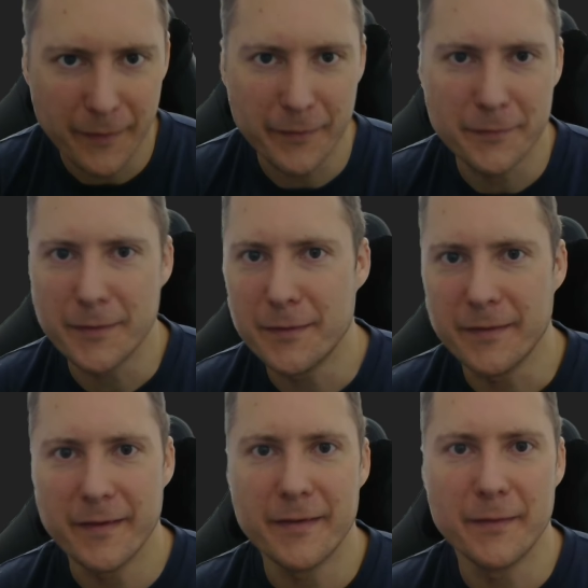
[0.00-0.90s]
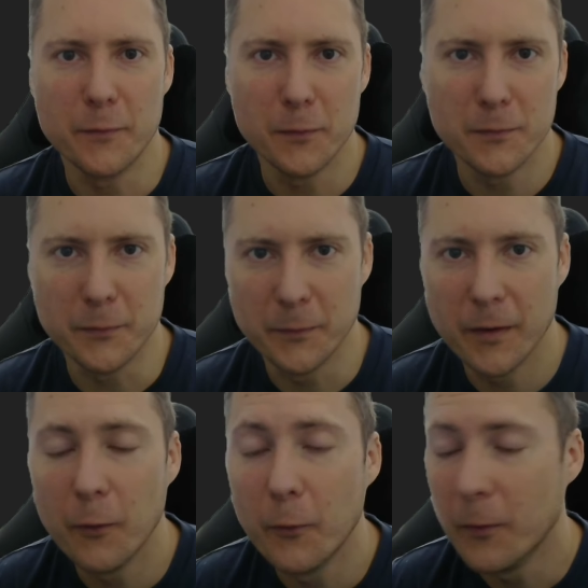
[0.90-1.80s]
Diffusion. This is awesome.
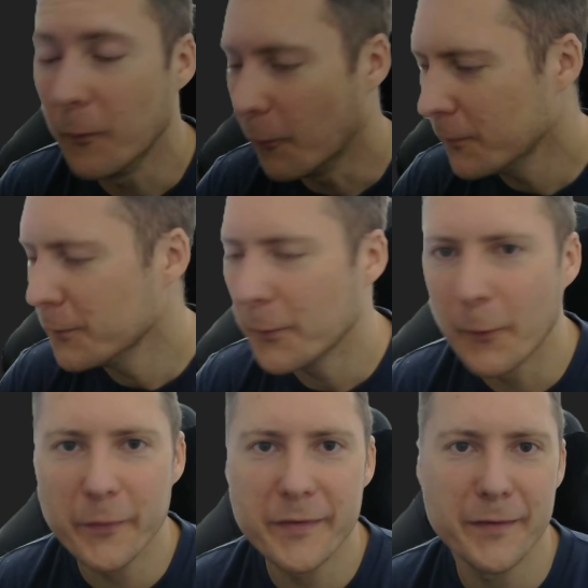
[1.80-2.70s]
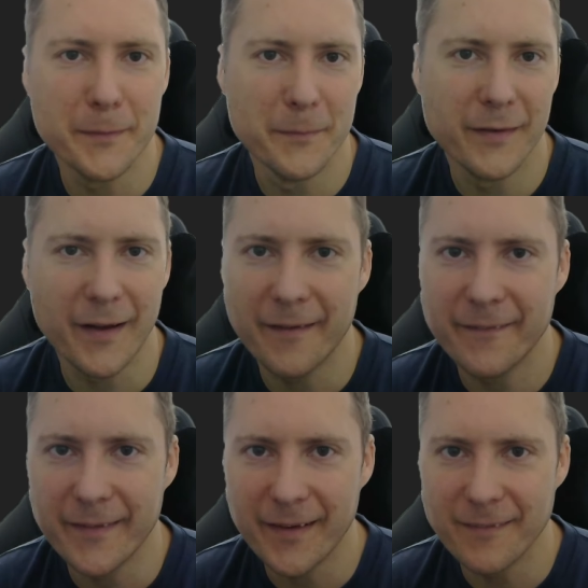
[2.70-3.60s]
Like, I
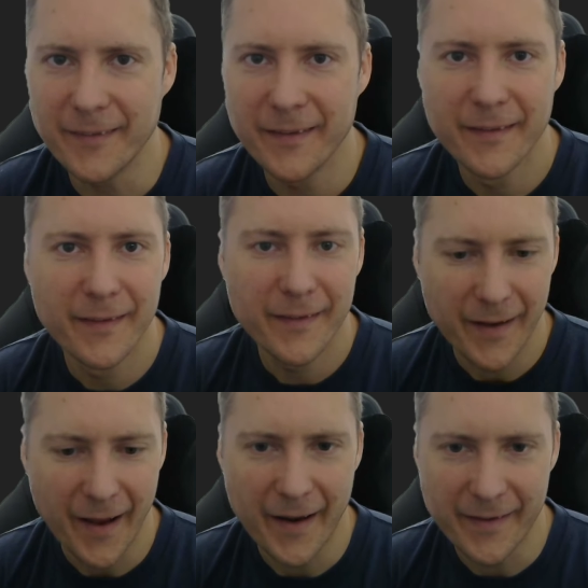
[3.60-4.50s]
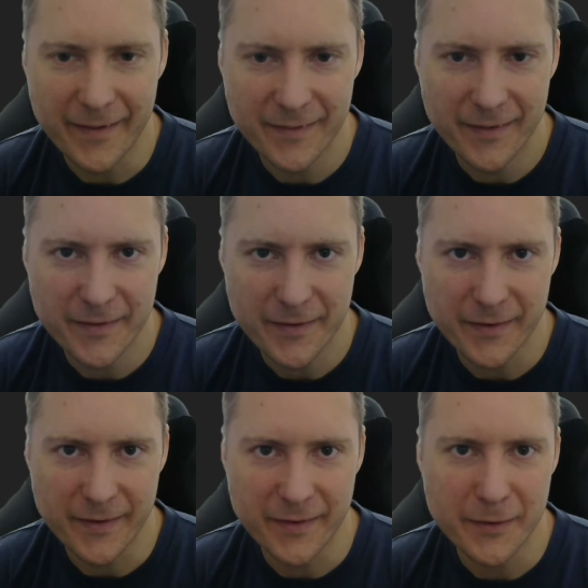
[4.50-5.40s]
really love it. And it's
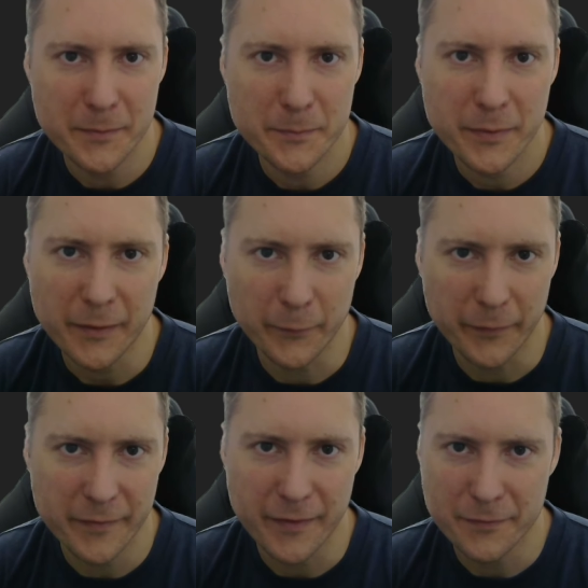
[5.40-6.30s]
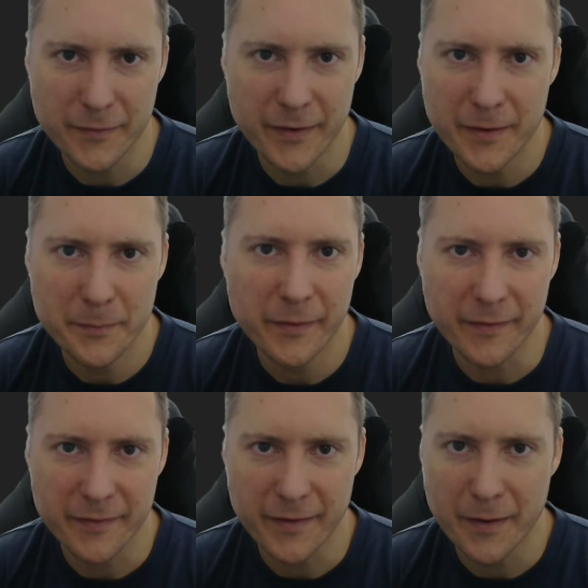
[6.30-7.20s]
literally, you can pick all the stuff in here, pick the
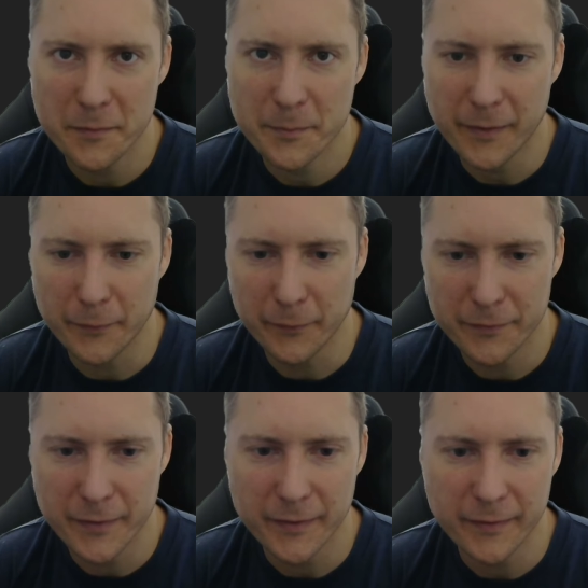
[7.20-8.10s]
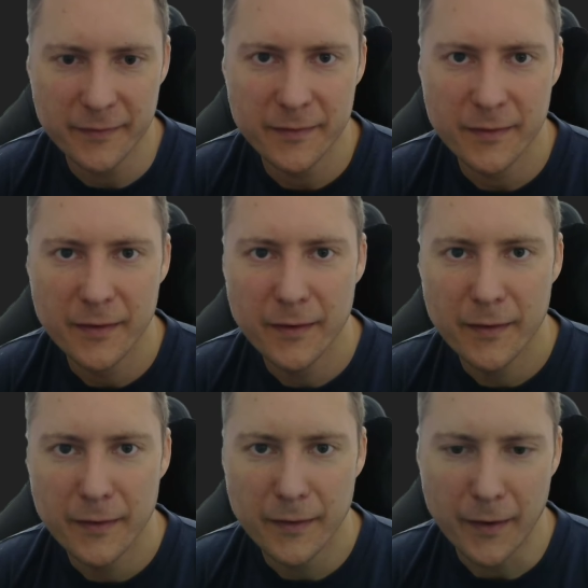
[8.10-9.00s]
steps, pick all the things.
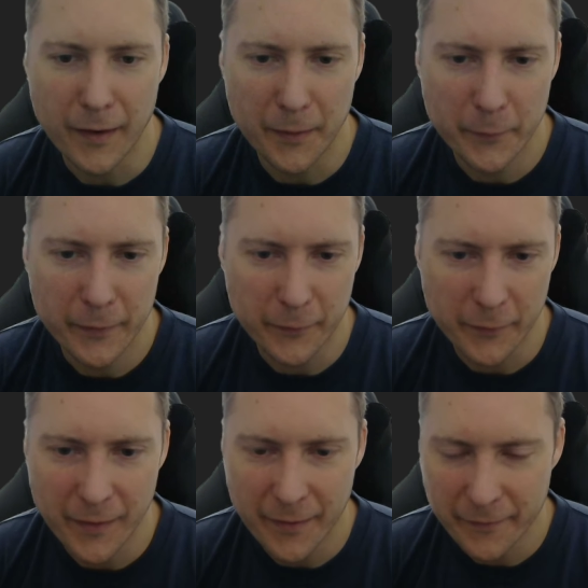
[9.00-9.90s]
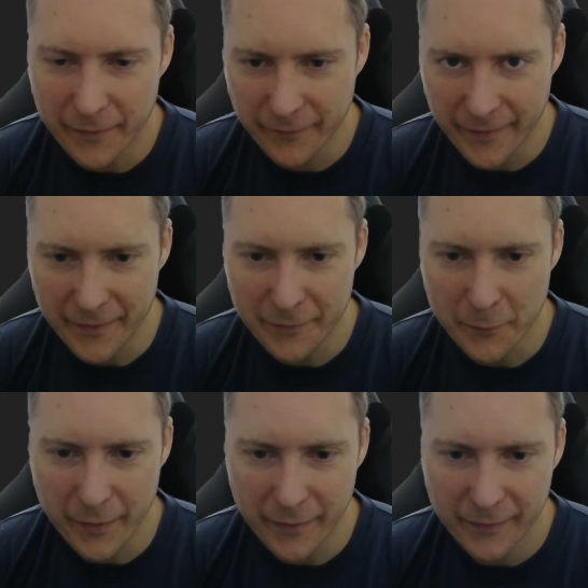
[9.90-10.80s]
We're not going to allow non-safe
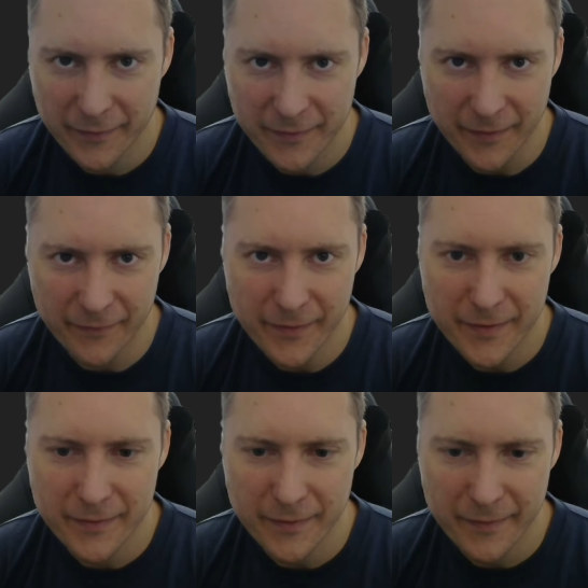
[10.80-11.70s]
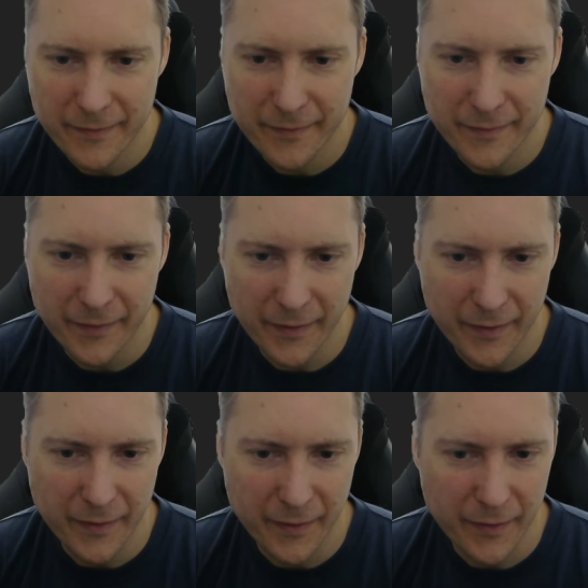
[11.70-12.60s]
for work generations,
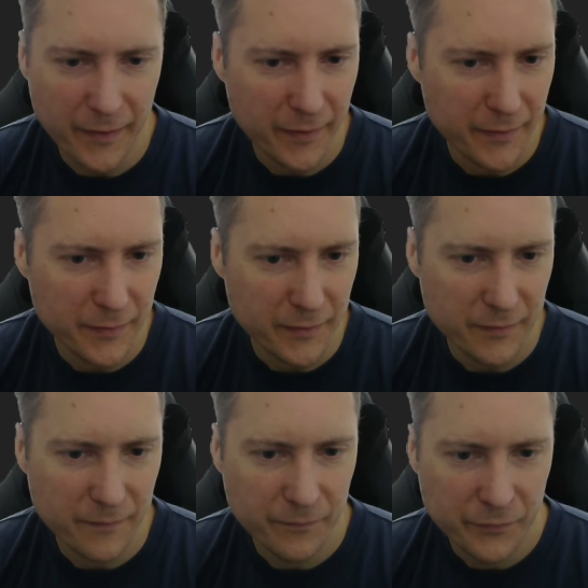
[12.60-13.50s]
and